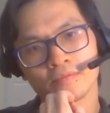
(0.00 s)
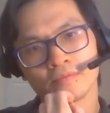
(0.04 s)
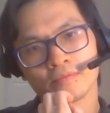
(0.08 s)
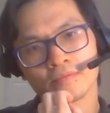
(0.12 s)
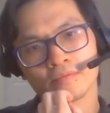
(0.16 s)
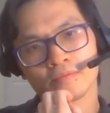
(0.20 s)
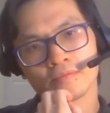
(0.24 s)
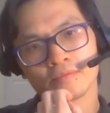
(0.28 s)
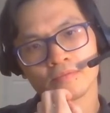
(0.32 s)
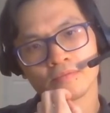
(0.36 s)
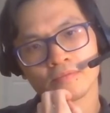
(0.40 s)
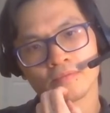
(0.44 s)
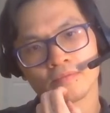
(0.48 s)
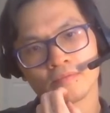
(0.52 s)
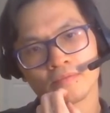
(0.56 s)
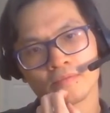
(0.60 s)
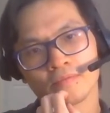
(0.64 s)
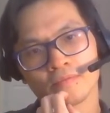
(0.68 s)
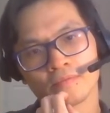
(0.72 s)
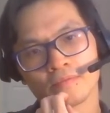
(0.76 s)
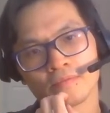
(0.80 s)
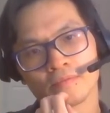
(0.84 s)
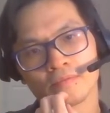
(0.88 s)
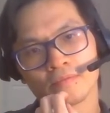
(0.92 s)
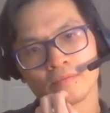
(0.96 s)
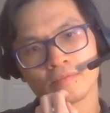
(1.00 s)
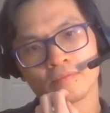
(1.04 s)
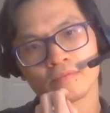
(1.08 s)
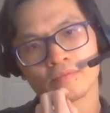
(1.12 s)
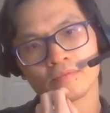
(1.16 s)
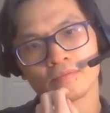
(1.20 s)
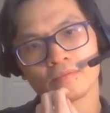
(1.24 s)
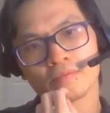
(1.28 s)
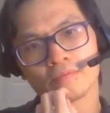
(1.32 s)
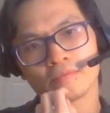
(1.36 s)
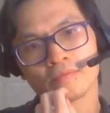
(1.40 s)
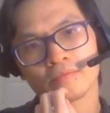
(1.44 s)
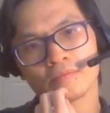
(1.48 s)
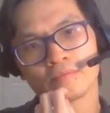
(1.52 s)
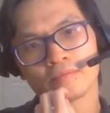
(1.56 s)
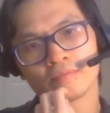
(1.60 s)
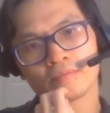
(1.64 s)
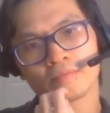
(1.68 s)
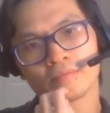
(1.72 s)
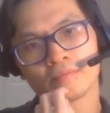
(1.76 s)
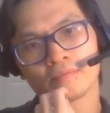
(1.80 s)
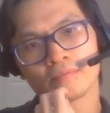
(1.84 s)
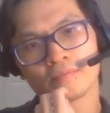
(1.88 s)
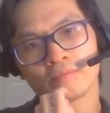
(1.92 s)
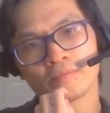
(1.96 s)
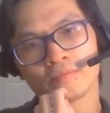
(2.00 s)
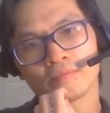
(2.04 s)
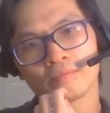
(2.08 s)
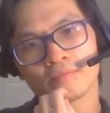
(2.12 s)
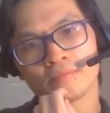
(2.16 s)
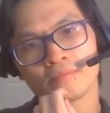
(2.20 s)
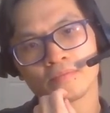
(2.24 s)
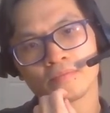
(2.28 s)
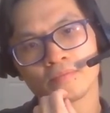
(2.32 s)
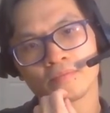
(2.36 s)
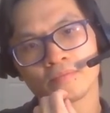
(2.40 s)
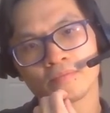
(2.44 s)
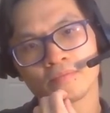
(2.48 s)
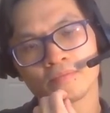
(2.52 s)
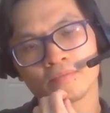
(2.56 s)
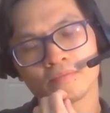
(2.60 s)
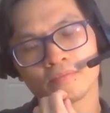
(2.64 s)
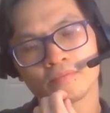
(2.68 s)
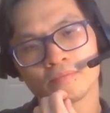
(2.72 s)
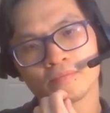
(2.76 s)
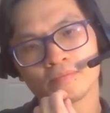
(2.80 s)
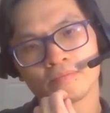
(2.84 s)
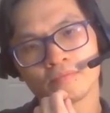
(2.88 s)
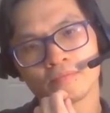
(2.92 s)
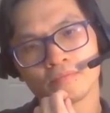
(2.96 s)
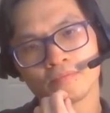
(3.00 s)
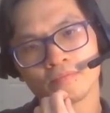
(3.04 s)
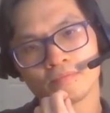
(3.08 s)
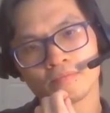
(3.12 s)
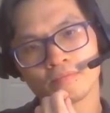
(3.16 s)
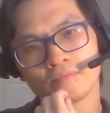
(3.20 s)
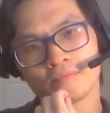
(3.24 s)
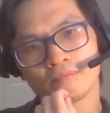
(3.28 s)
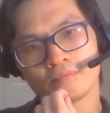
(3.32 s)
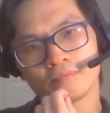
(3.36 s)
This person isn't speaking.